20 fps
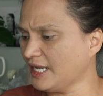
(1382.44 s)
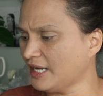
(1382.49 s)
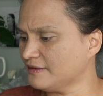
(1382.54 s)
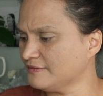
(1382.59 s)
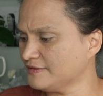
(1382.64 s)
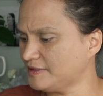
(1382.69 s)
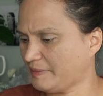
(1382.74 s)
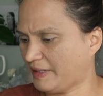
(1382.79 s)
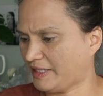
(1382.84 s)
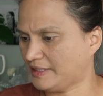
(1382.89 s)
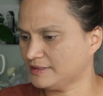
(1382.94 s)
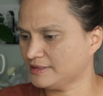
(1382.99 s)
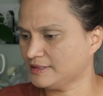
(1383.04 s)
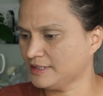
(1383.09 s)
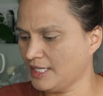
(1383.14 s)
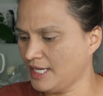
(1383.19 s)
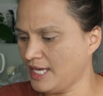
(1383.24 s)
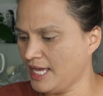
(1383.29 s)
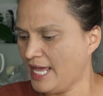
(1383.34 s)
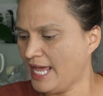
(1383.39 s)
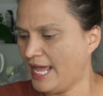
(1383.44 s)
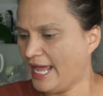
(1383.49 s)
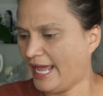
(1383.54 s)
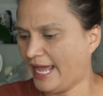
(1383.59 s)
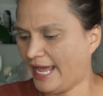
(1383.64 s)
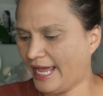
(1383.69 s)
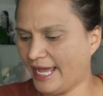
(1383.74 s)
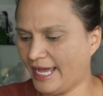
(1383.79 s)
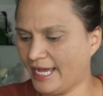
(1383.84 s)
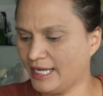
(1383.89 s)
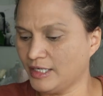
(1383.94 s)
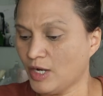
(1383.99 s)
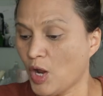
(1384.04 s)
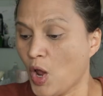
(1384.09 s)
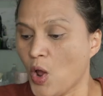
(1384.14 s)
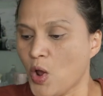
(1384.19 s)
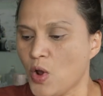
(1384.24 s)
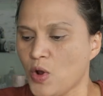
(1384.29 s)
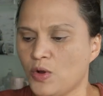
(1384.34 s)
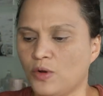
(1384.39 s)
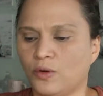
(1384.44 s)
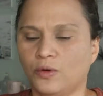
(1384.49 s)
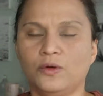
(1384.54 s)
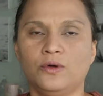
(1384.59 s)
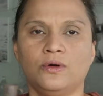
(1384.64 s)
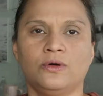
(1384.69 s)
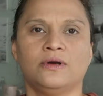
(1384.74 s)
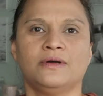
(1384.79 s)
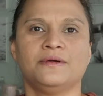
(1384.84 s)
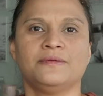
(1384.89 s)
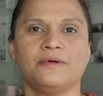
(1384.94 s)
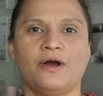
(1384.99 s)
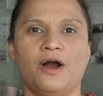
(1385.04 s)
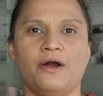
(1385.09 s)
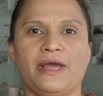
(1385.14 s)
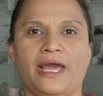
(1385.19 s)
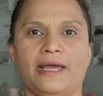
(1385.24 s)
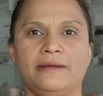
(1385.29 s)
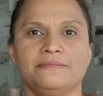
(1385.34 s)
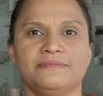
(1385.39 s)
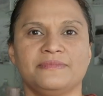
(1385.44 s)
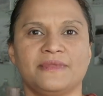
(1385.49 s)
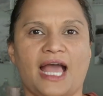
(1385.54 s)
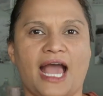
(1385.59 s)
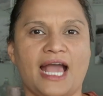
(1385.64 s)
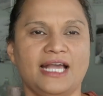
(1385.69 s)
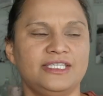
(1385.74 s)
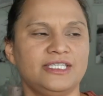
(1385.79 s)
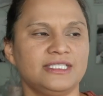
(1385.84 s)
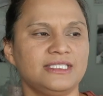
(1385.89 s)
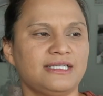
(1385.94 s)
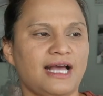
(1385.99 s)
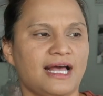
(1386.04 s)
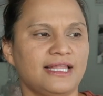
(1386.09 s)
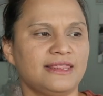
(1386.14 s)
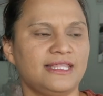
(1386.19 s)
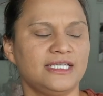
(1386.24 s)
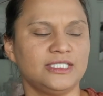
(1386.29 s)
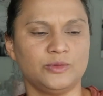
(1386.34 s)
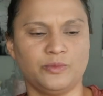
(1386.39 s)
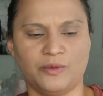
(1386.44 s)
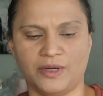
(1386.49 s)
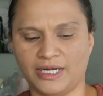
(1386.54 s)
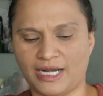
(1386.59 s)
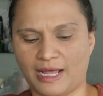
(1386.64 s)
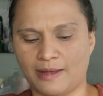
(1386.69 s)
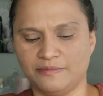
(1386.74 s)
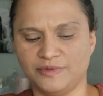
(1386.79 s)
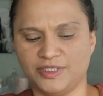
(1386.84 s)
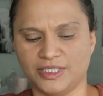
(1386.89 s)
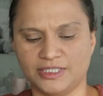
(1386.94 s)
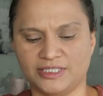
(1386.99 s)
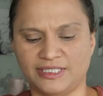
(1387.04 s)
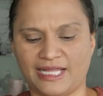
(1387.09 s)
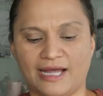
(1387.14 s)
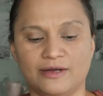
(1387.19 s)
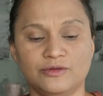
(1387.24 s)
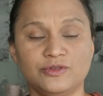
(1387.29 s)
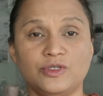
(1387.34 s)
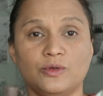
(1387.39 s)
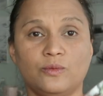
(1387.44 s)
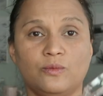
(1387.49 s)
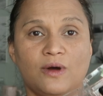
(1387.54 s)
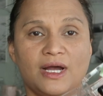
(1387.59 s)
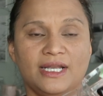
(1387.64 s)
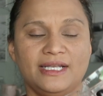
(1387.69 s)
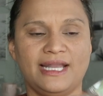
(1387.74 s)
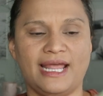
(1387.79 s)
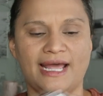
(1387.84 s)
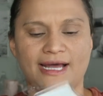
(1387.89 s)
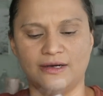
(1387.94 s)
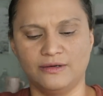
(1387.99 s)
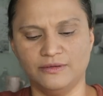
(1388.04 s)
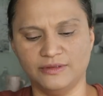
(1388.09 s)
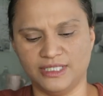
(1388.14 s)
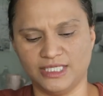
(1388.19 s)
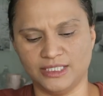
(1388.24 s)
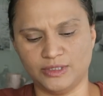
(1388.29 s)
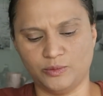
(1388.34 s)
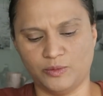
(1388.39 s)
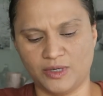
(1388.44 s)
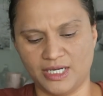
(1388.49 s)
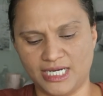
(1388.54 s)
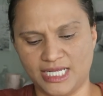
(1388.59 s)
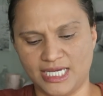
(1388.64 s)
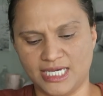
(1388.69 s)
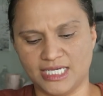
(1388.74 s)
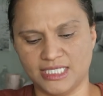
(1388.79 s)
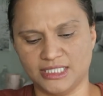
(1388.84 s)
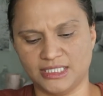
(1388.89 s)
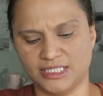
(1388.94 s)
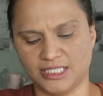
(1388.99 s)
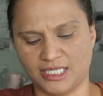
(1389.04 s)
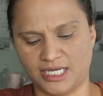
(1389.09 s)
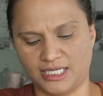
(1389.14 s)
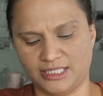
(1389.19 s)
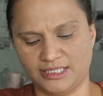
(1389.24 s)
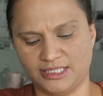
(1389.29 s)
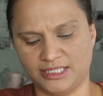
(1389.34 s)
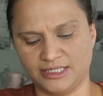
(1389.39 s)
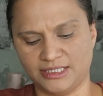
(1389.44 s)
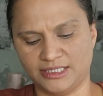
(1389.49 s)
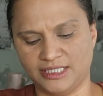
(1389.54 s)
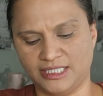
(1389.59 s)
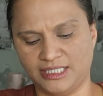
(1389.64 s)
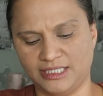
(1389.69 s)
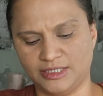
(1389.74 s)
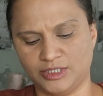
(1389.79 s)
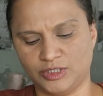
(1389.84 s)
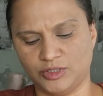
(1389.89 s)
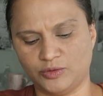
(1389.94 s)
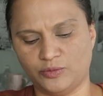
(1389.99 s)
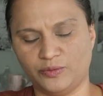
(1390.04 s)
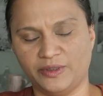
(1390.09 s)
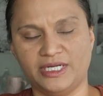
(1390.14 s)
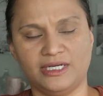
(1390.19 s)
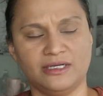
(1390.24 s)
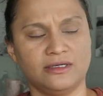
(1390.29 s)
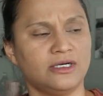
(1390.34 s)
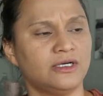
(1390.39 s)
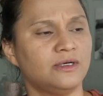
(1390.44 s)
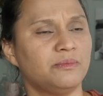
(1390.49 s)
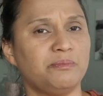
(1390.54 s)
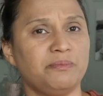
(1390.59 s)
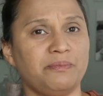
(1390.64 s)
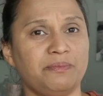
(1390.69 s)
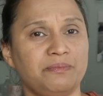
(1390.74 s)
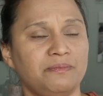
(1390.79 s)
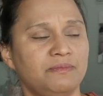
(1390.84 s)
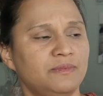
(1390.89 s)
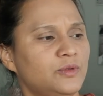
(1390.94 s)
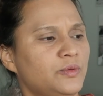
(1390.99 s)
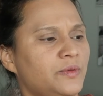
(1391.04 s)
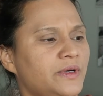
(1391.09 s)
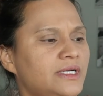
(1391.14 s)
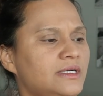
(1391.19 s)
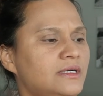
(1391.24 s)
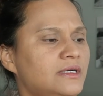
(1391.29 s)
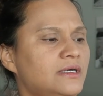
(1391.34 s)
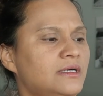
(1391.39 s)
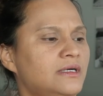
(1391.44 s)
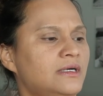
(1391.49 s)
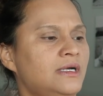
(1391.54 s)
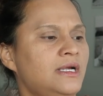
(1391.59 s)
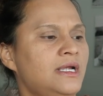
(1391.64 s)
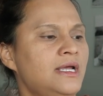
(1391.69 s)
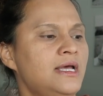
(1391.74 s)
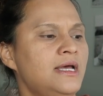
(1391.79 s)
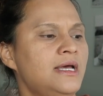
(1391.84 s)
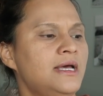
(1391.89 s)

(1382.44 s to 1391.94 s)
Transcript: out of space. And ooh, okay, I just got this one. I'm just down to one now. This one is uh, Disney's Twitter Twitter